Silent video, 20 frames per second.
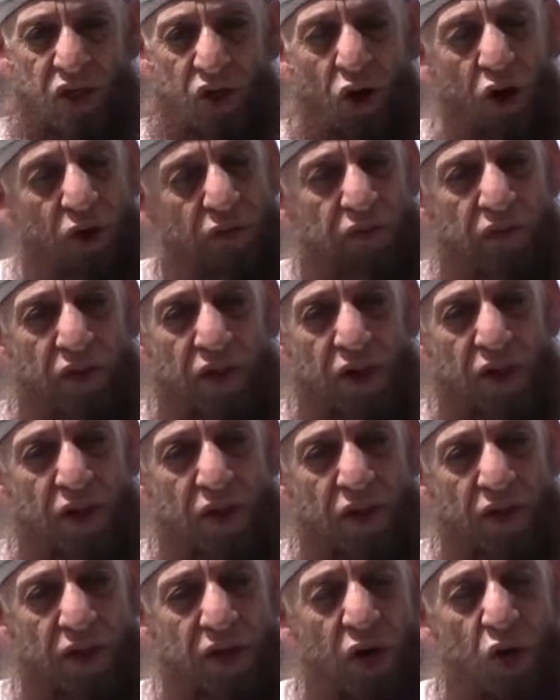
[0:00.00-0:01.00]
of
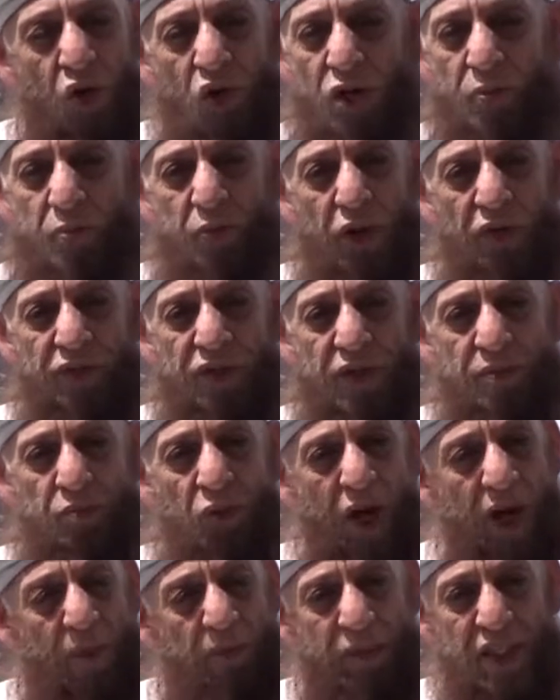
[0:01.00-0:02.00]
the Holy Prophet
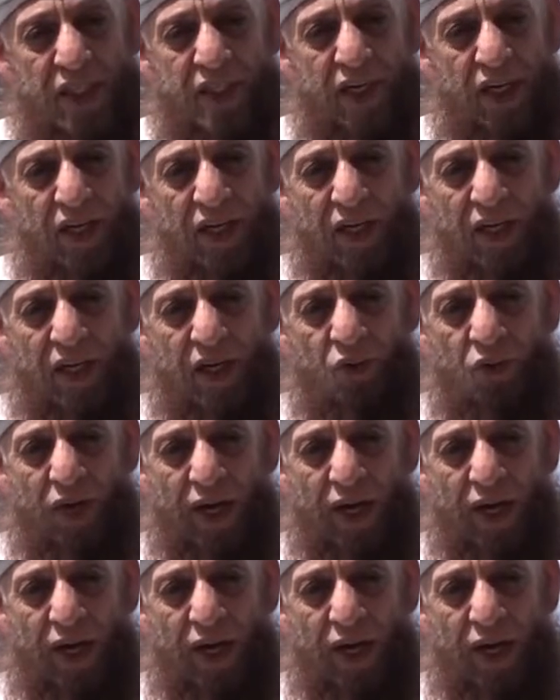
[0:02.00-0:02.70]
Muhammad sallallahu